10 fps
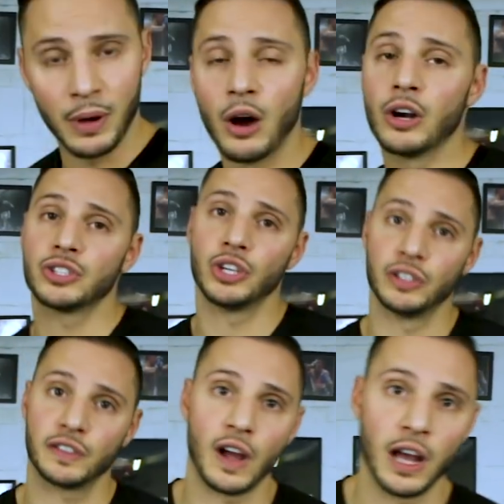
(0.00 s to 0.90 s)
I'm going to
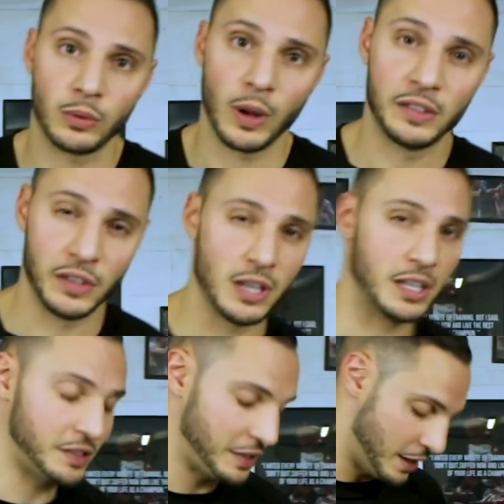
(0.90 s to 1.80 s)
turn sideways so you
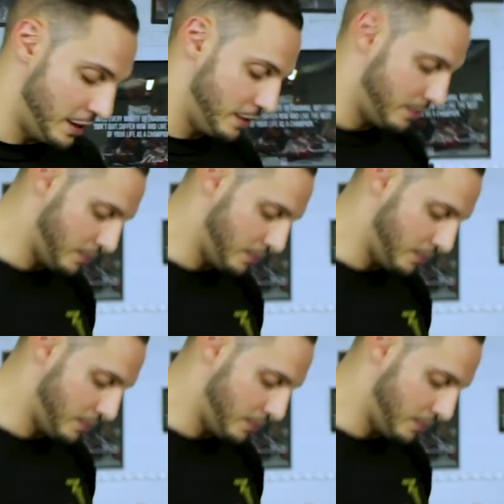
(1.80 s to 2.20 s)
can see